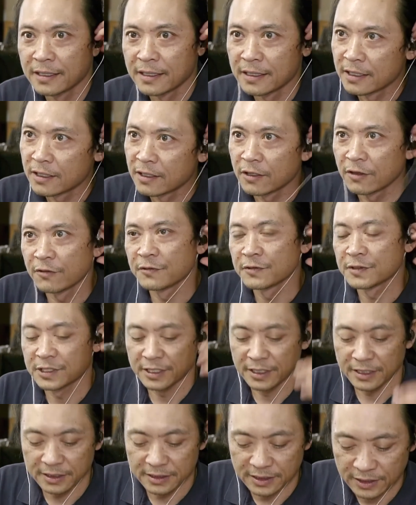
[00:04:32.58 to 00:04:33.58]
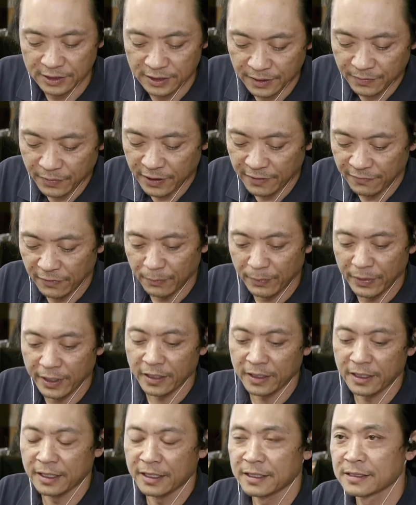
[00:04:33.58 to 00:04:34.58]
oh, she doesn't jump off the
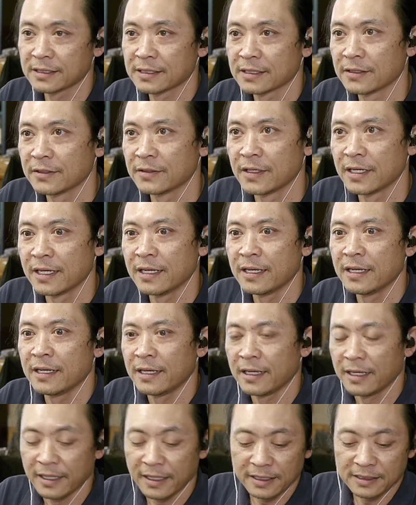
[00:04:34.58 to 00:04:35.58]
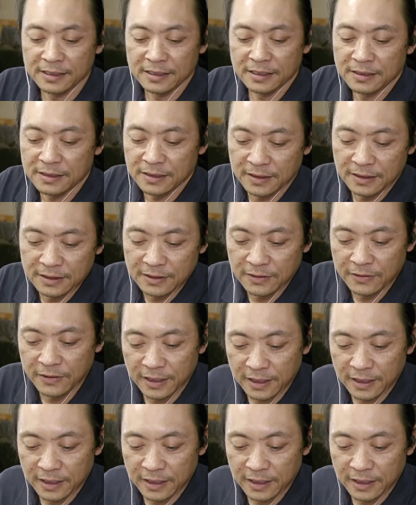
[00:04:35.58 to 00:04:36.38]
balcony, so I guess I'll do this quick.